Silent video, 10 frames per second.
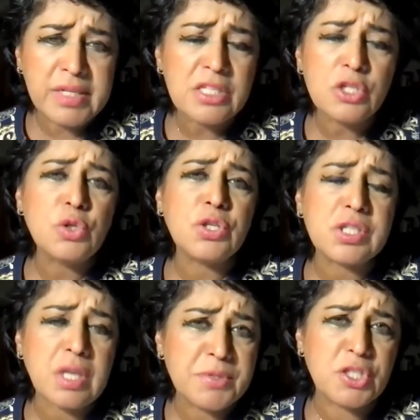is no
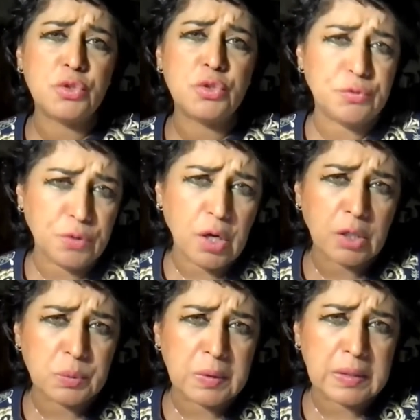substitute for
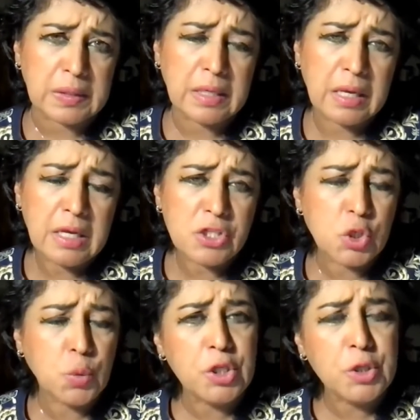hard work.
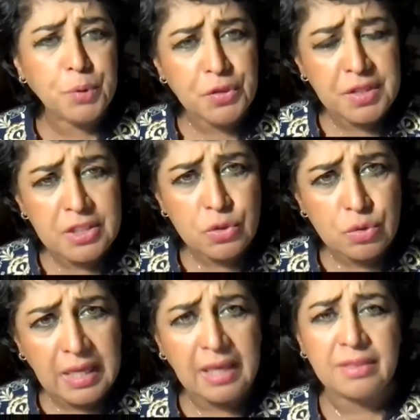So when you put this
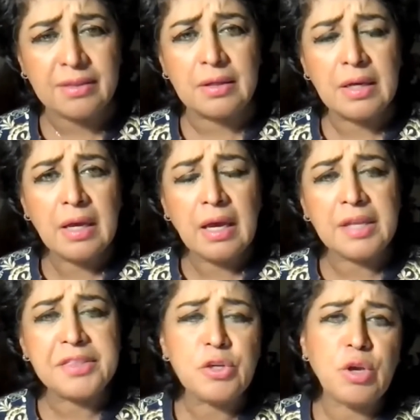together,
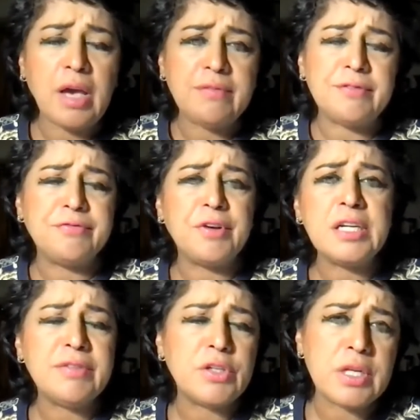I think you have a
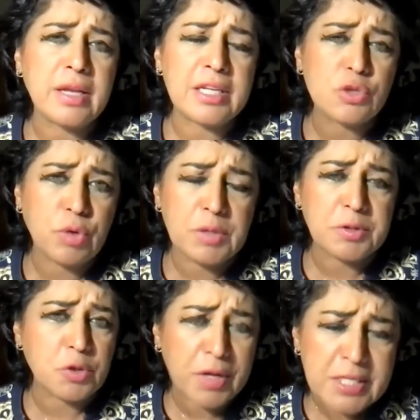very, very nice
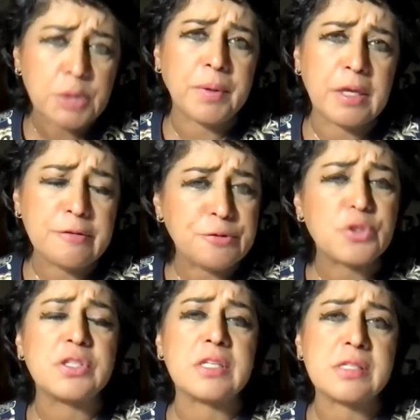recipe for
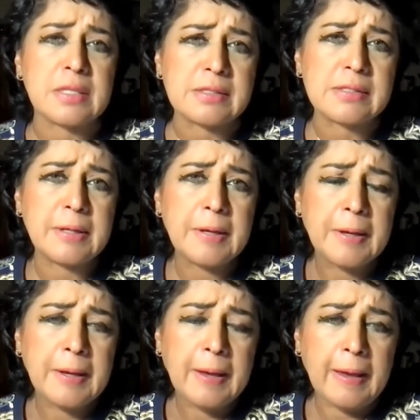success.
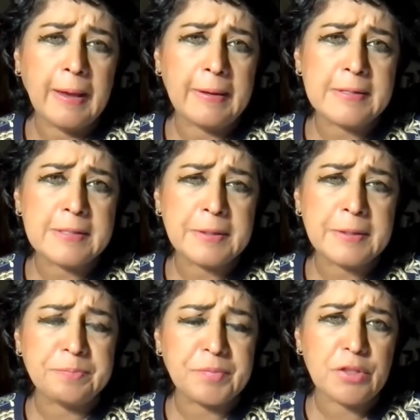And
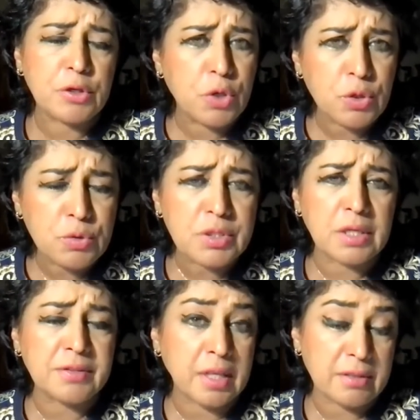the road,
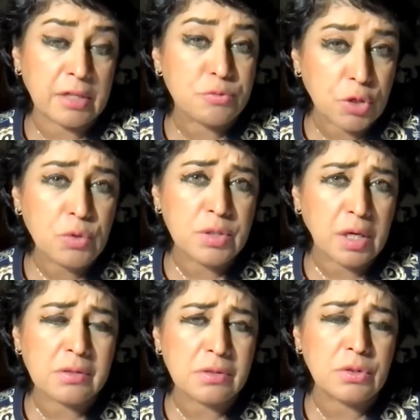that road
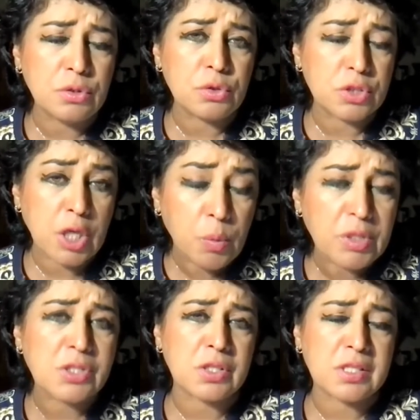on,
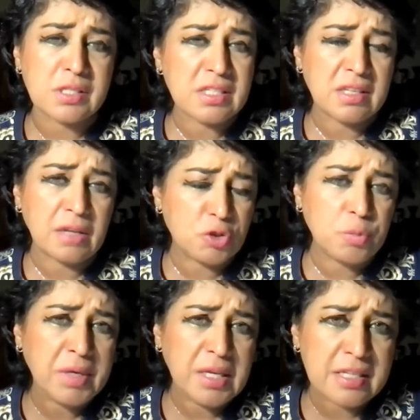towards success, to
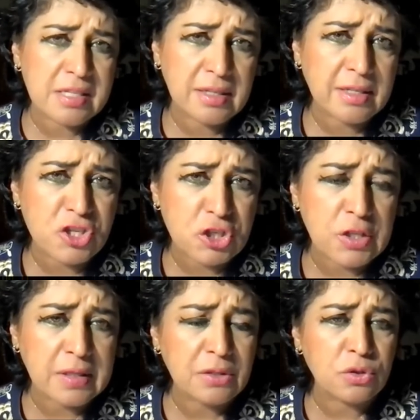me is still a
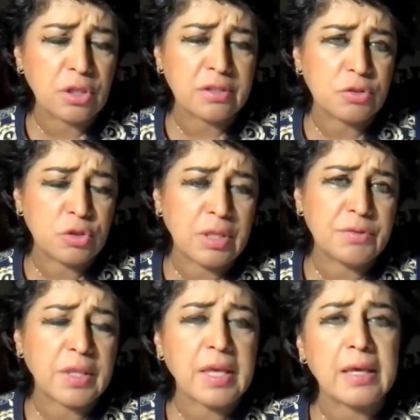journey. You're
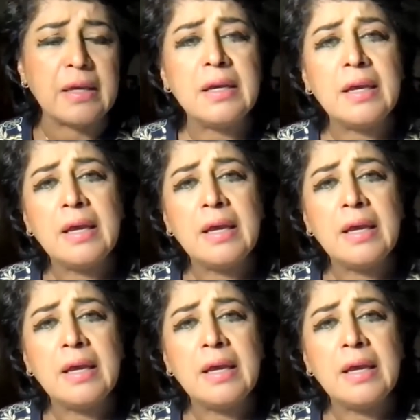never there.